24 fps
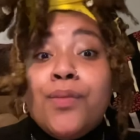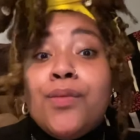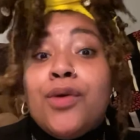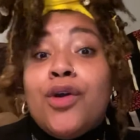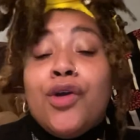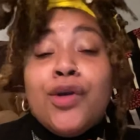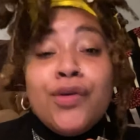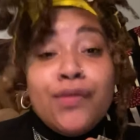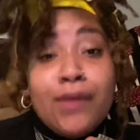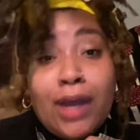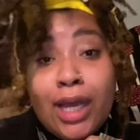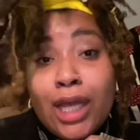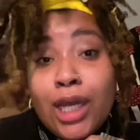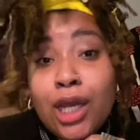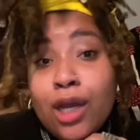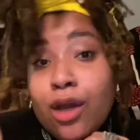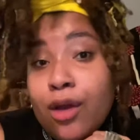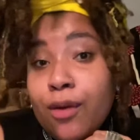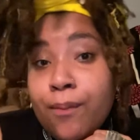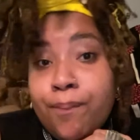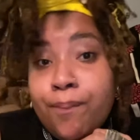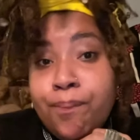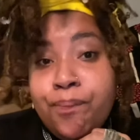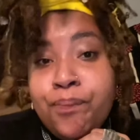
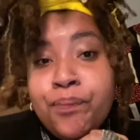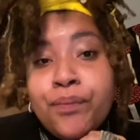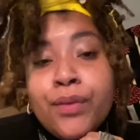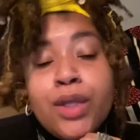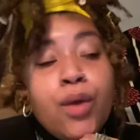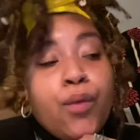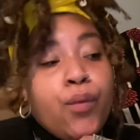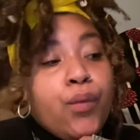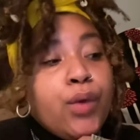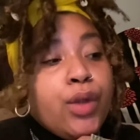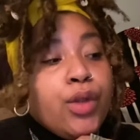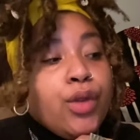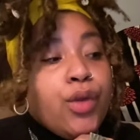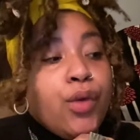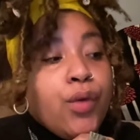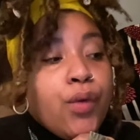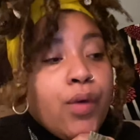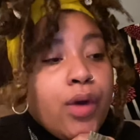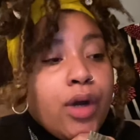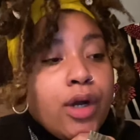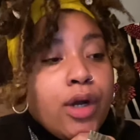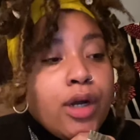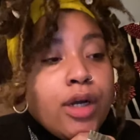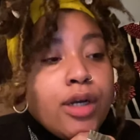greater when you
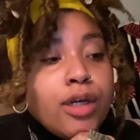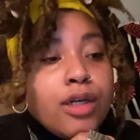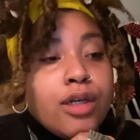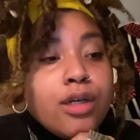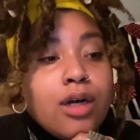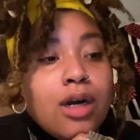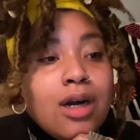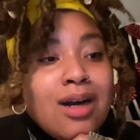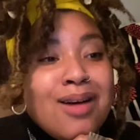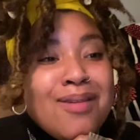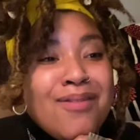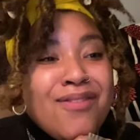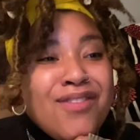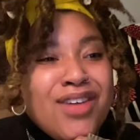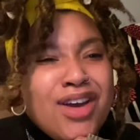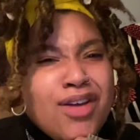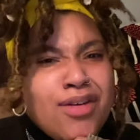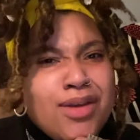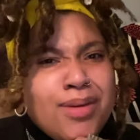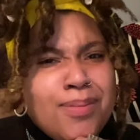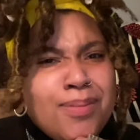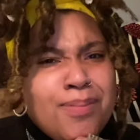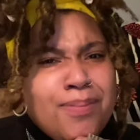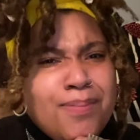are
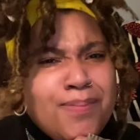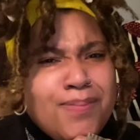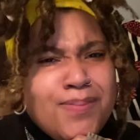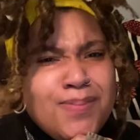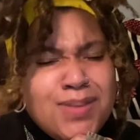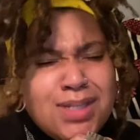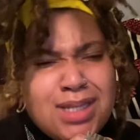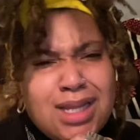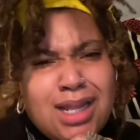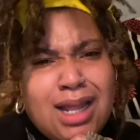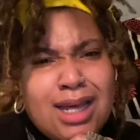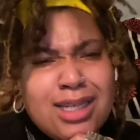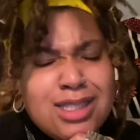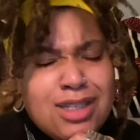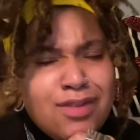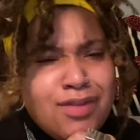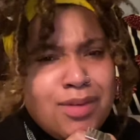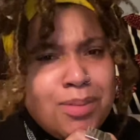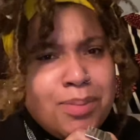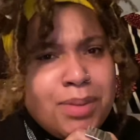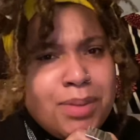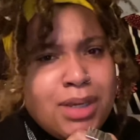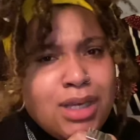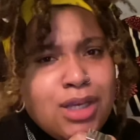very selective
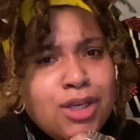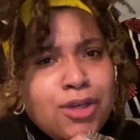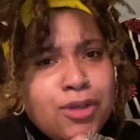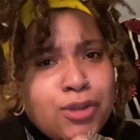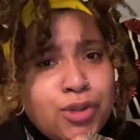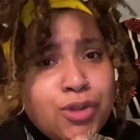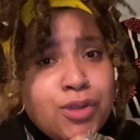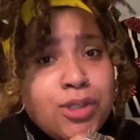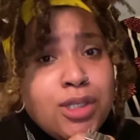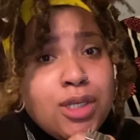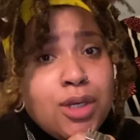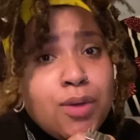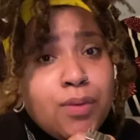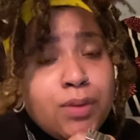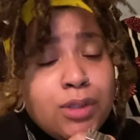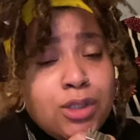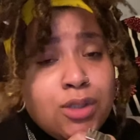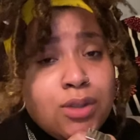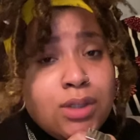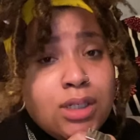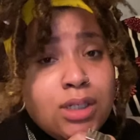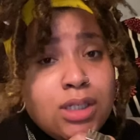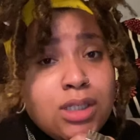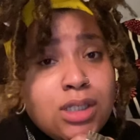and picky and choosy at
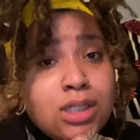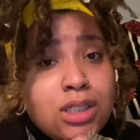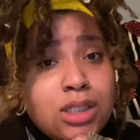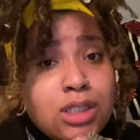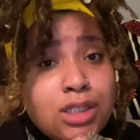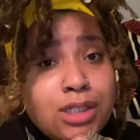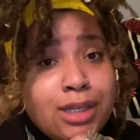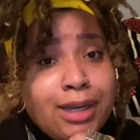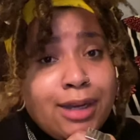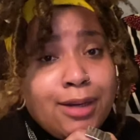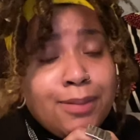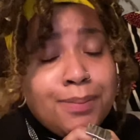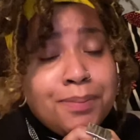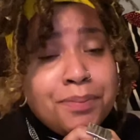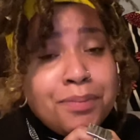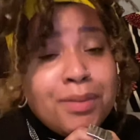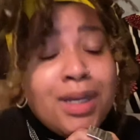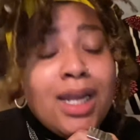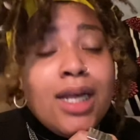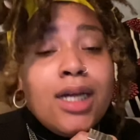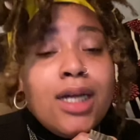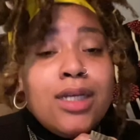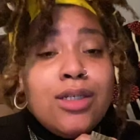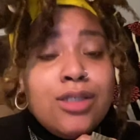what you get to share.
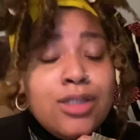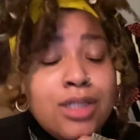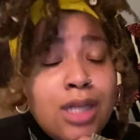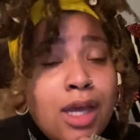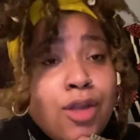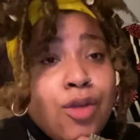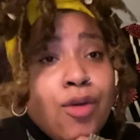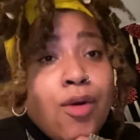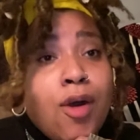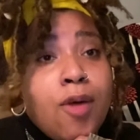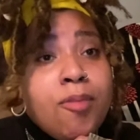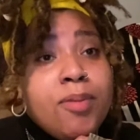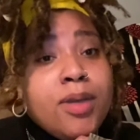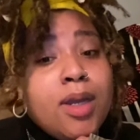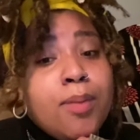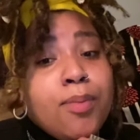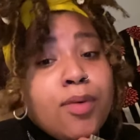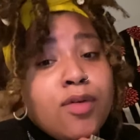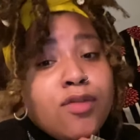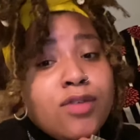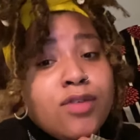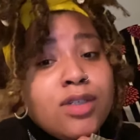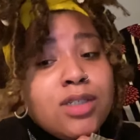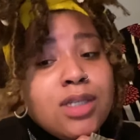But I understand you open up
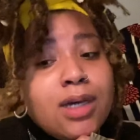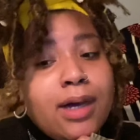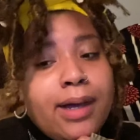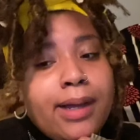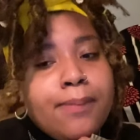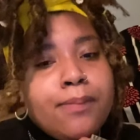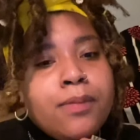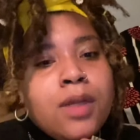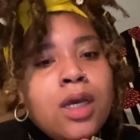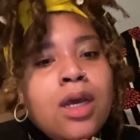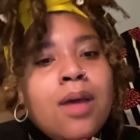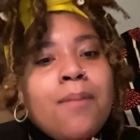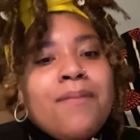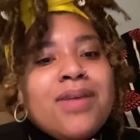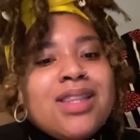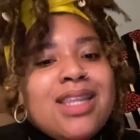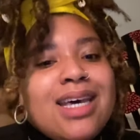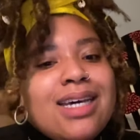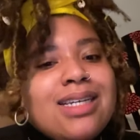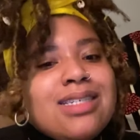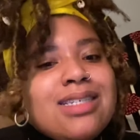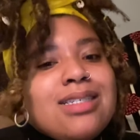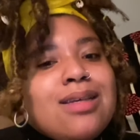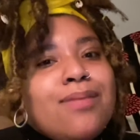over time, but
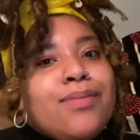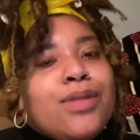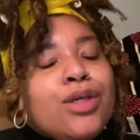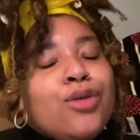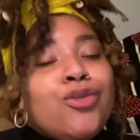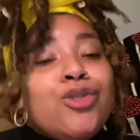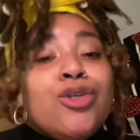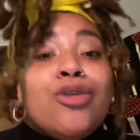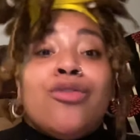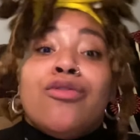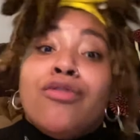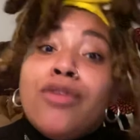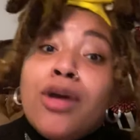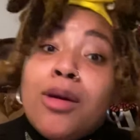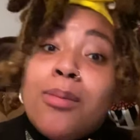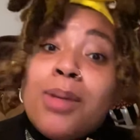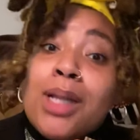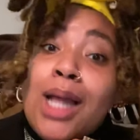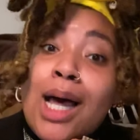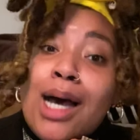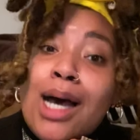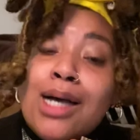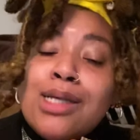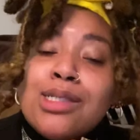that is something you should
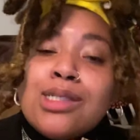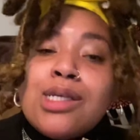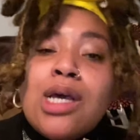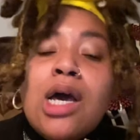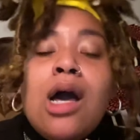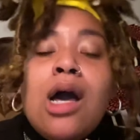verbalize